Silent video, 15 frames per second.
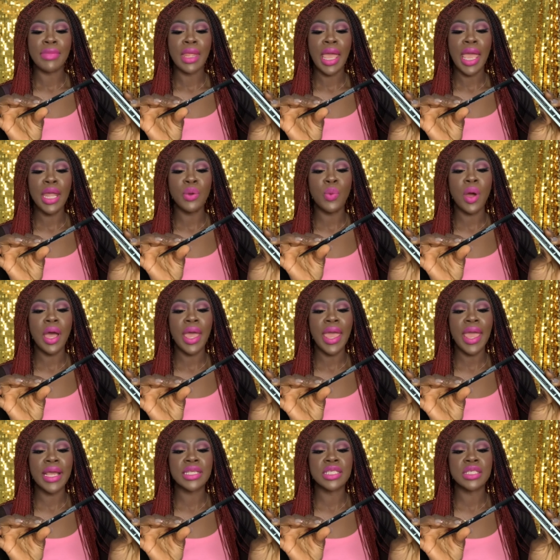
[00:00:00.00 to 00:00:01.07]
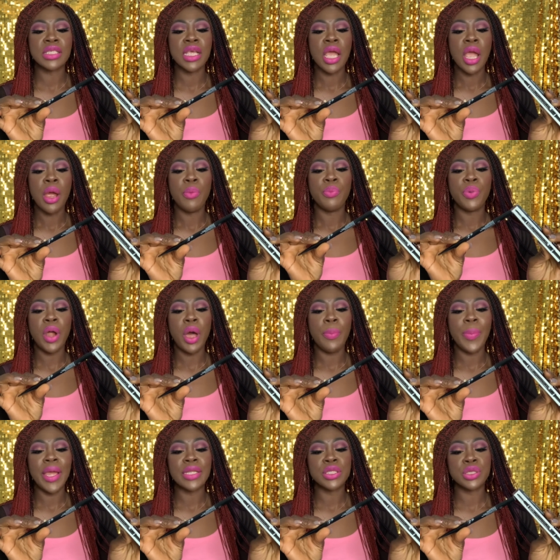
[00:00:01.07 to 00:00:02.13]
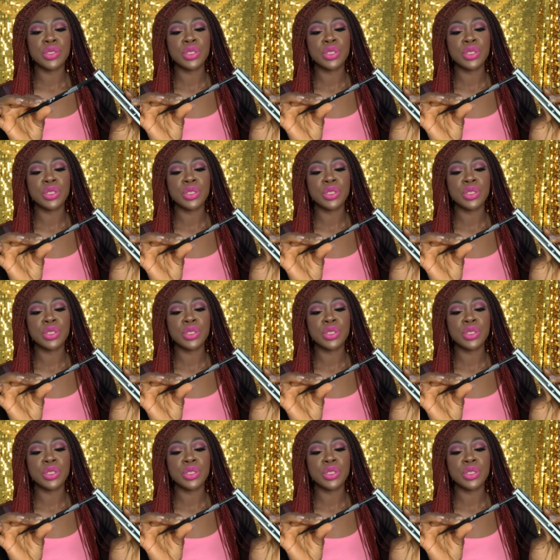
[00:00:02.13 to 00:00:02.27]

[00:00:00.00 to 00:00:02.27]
NYX brow pencil.